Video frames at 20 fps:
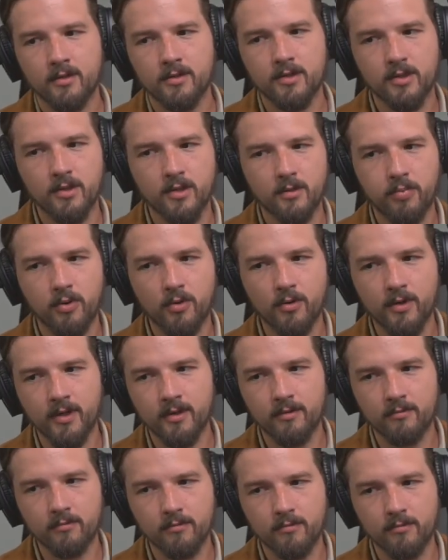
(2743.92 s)
to the
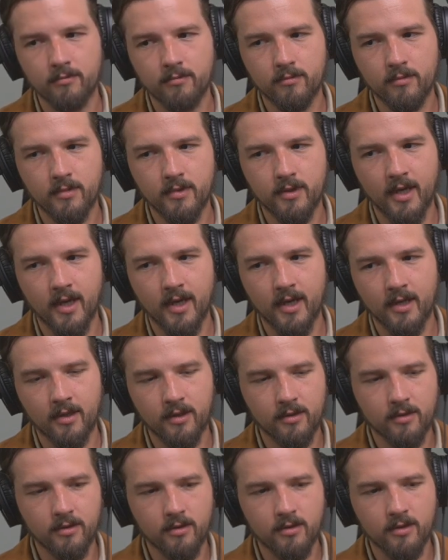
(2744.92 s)
point
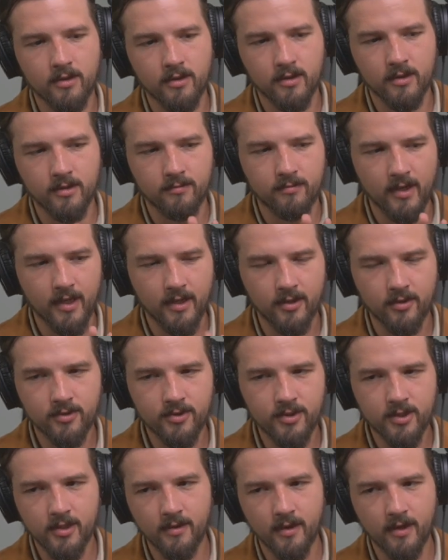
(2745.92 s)
that the
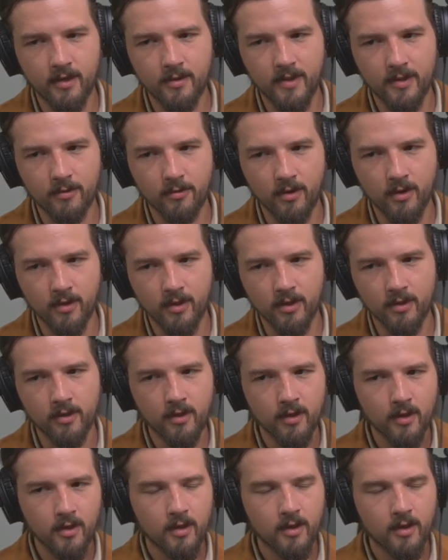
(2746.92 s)
energy, I could be wrong here,